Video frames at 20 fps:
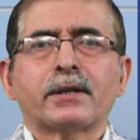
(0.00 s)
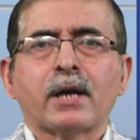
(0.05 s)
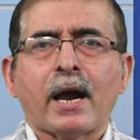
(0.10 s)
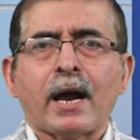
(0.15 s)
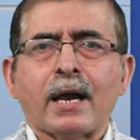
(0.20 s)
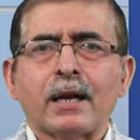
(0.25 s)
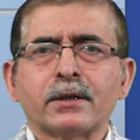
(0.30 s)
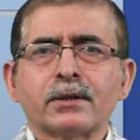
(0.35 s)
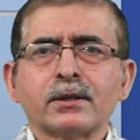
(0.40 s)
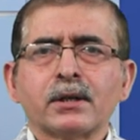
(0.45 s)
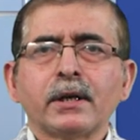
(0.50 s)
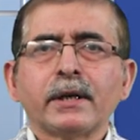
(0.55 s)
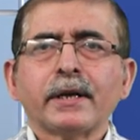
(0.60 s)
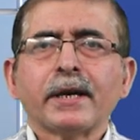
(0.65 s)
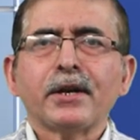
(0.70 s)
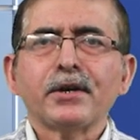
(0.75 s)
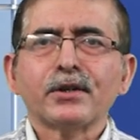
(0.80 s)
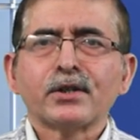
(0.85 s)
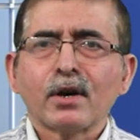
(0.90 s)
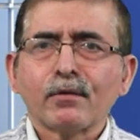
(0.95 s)
trials,
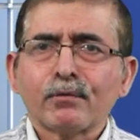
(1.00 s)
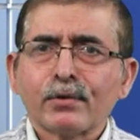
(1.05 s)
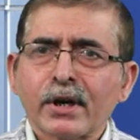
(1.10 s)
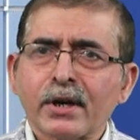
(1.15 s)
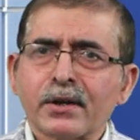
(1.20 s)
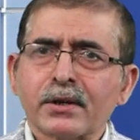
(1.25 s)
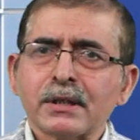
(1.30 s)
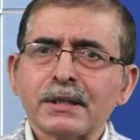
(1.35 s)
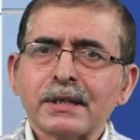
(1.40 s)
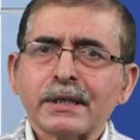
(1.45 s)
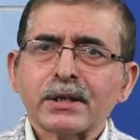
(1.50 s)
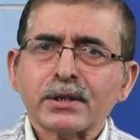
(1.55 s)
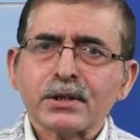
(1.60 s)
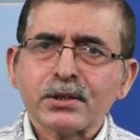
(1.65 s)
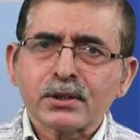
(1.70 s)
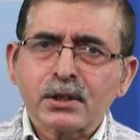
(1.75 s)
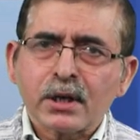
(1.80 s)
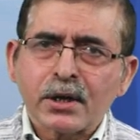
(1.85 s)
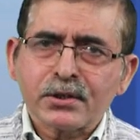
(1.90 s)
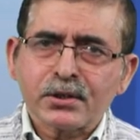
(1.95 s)
interpret
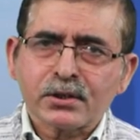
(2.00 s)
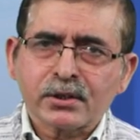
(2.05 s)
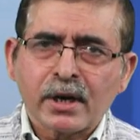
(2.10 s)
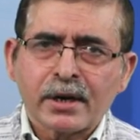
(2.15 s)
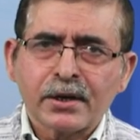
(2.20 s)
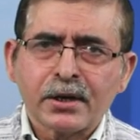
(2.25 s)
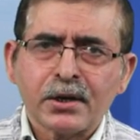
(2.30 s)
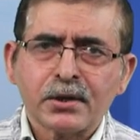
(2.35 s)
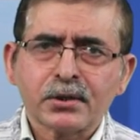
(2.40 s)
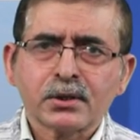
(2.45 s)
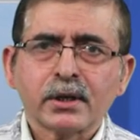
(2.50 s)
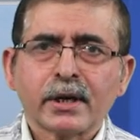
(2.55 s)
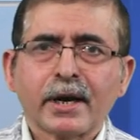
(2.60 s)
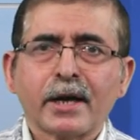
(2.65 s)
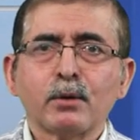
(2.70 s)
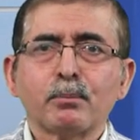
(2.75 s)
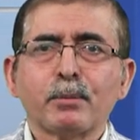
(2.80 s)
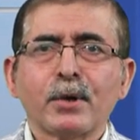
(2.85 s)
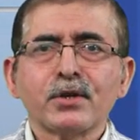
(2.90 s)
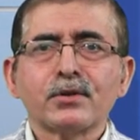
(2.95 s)
research studies
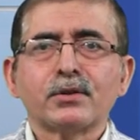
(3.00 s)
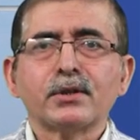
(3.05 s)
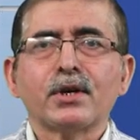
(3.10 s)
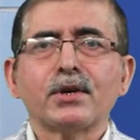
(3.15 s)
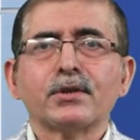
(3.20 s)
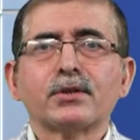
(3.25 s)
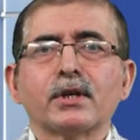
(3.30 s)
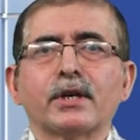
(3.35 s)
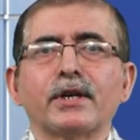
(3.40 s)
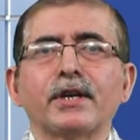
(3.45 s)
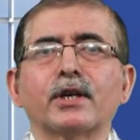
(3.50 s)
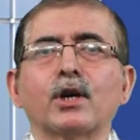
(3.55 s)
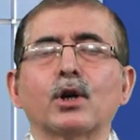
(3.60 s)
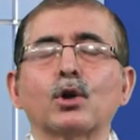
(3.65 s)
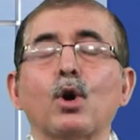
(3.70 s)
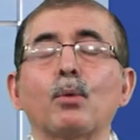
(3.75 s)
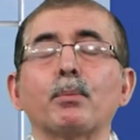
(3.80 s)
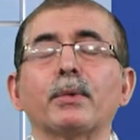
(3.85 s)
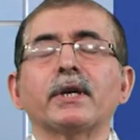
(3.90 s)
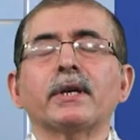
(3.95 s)
in business, in
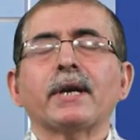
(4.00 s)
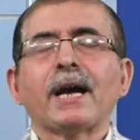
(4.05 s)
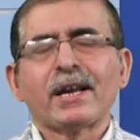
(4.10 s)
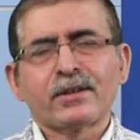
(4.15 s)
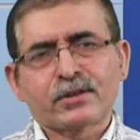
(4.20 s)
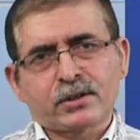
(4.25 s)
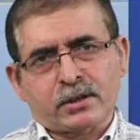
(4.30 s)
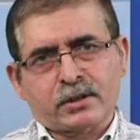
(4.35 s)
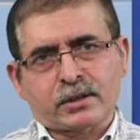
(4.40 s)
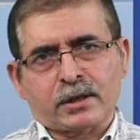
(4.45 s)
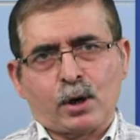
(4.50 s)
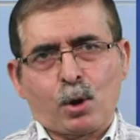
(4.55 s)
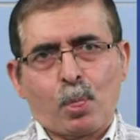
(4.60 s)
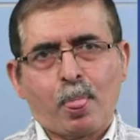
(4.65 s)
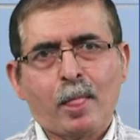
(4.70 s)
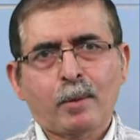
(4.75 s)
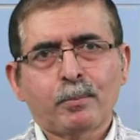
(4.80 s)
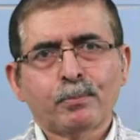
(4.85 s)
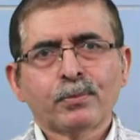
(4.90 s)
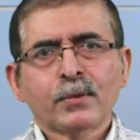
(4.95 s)
economy, etc.
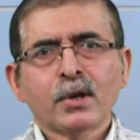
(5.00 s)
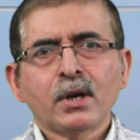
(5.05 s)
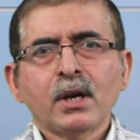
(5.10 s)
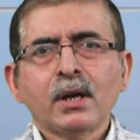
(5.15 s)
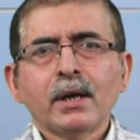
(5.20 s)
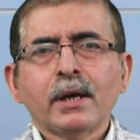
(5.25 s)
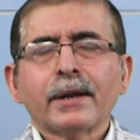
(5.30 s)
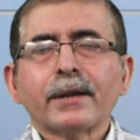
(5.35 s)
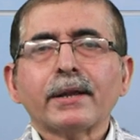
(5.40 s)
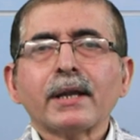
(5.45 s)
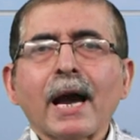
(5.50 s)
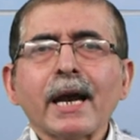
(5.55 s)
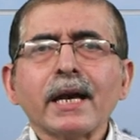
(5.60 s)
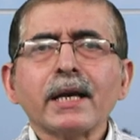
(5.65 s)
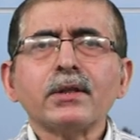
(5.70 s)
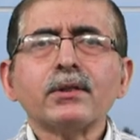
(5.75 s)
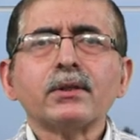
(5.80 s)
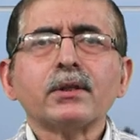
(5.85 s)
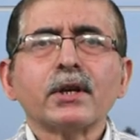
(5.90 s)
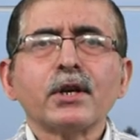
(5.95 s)

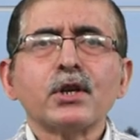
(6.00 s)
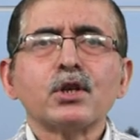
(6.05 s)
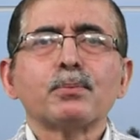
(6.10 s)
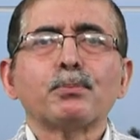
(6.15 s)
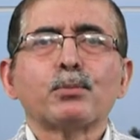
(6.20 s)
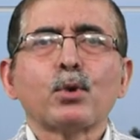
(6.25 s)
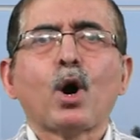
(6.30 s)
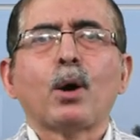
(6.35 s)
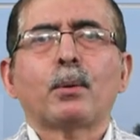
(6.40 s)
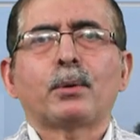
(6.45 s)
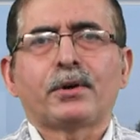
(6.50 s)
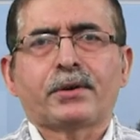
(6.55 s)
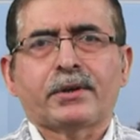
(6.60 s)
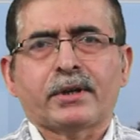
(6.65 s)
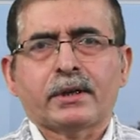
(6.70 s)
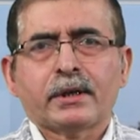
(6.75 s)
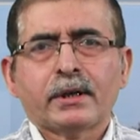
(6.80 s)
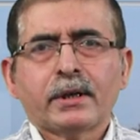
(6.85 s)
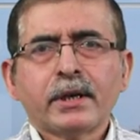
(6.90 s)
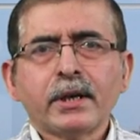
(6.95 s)
Ninth is
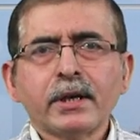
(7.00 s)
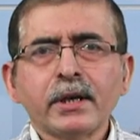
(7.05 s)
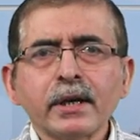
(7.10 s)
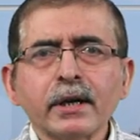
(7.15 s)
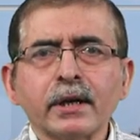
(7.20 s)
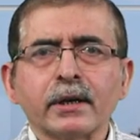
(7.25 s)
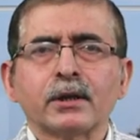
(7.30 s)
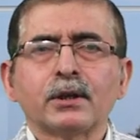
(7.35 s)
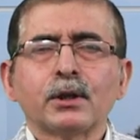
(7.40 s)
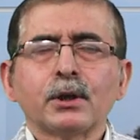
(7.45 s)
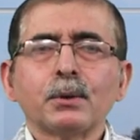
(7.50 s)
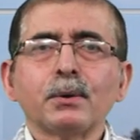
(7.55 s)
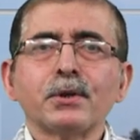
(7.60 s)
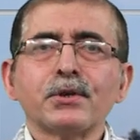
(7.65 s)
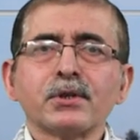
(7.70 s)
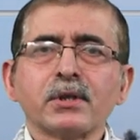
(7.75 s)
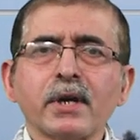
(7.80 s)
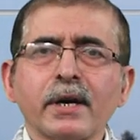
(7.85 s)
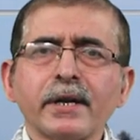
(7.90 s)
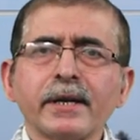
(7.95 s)
probability. Here you will
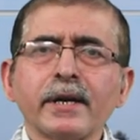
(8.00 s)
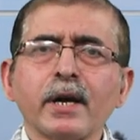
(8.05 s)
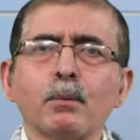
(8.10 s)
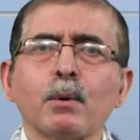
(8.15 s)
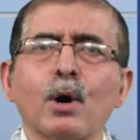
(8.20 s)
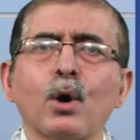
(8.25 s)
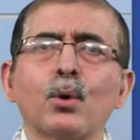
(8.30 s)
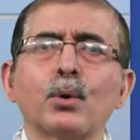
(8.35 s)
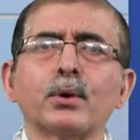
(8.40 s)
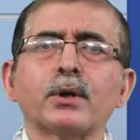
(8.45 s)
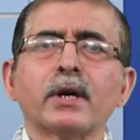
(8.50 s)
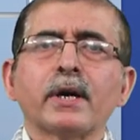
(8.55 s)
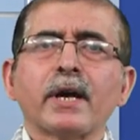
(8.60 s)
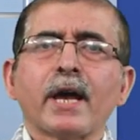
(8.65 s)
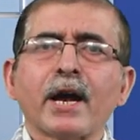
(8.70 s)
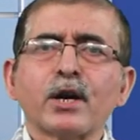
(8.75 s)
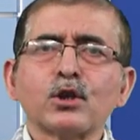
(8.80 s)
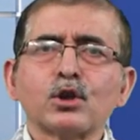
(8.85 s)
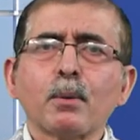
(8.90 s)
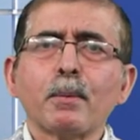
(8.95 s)
study about
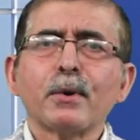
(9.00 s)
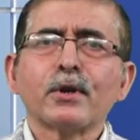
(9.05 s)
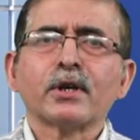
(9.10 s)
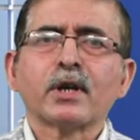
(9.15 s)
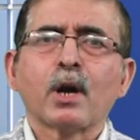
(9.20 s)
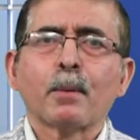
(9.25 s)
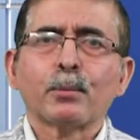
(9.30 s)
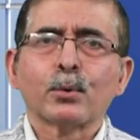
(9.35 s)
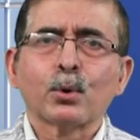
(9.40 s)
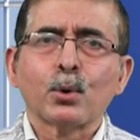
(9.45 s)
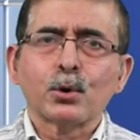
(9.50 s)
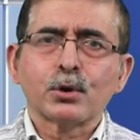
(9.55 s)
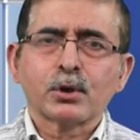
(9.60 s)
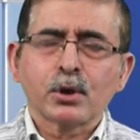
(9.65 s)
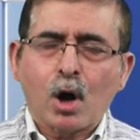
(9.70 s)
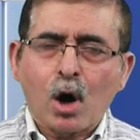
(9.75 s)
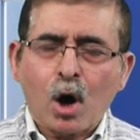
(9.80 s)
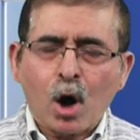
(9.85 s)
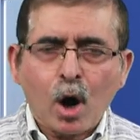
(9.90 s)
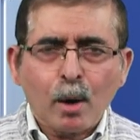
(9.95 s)
axiomatic approach
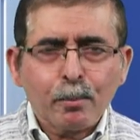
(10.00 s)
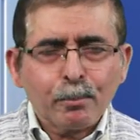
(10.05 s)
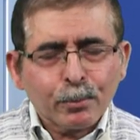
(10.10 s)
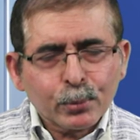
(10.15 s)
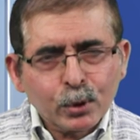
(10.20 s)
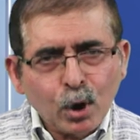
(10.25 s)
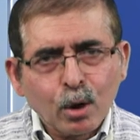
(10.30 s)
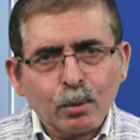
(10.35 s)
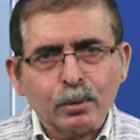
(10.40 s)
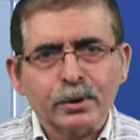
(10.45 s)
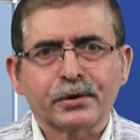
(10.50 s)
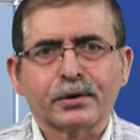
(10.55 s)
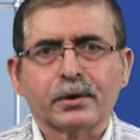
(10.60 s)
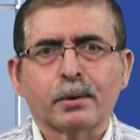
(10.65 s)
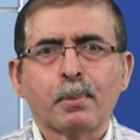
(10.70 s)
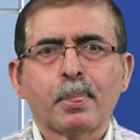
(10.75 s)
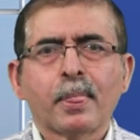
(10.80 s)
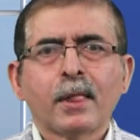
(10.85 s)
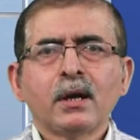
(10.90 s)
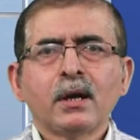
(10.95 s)
of probability.